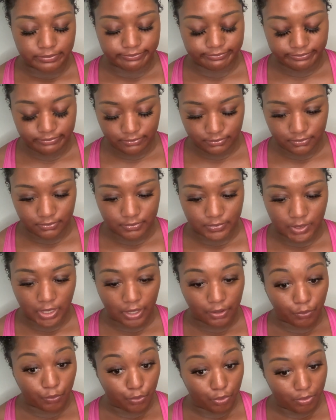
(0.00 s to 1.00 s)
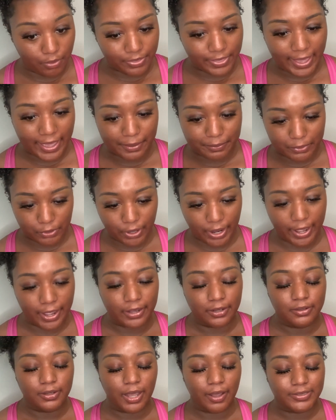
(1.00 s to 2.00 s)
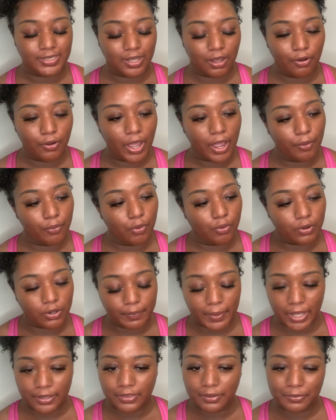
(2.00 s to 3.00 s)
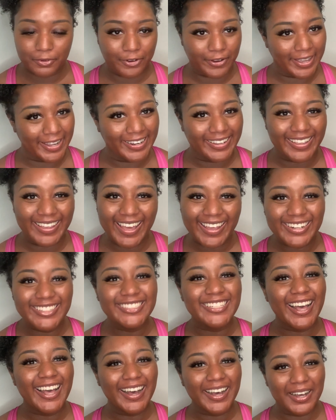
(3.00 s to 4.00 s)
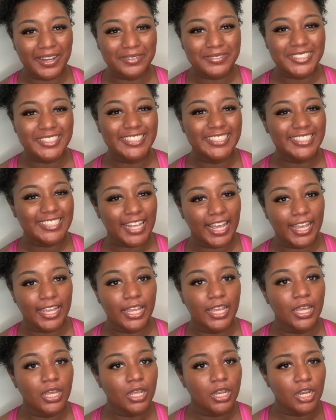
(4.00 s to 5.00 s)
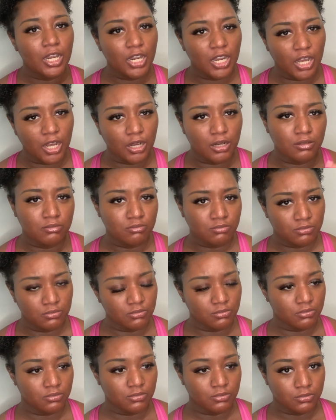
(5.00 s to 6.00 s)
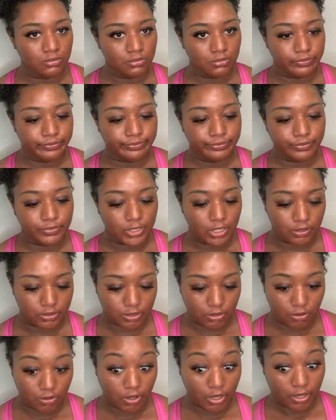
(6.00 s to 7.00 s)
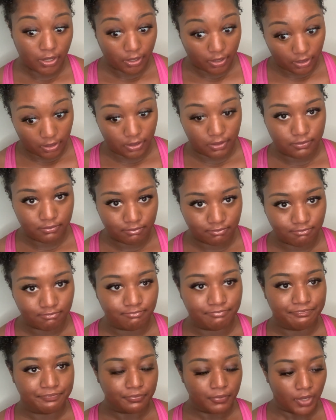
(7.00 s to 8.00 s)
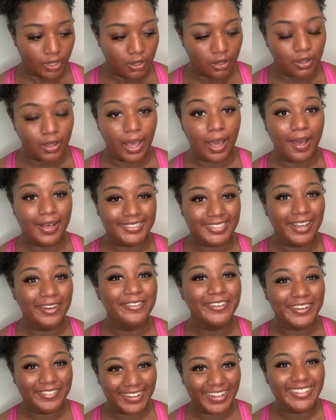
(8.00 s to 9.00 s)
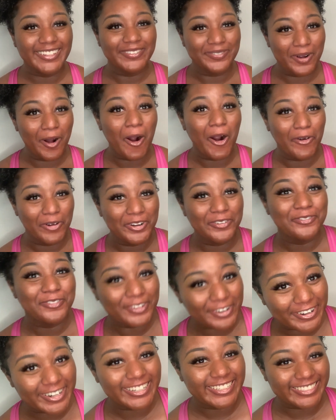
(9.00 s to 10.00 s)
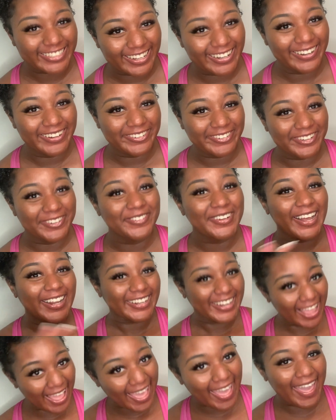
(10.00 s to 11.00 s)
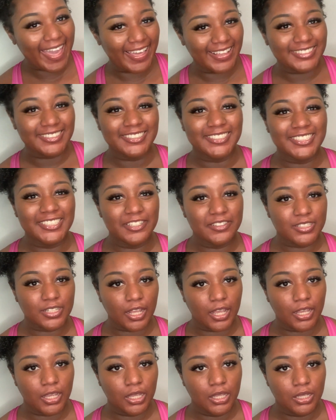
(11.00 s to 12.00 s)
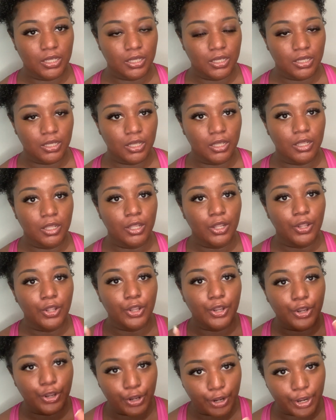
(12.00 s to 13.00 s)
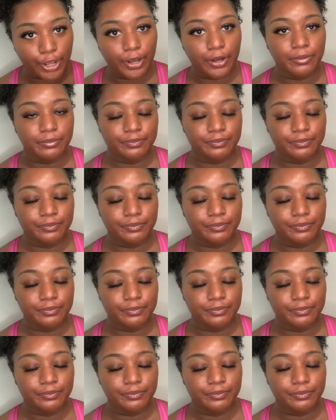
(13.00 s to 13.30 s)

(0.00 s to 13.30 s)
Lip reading: I don't want that, but okay. I said, okay, well, what about them granite countertops? She's like, no. I was like, okay. I was like, what about them hardwood floors, though? What about that? She's like, no.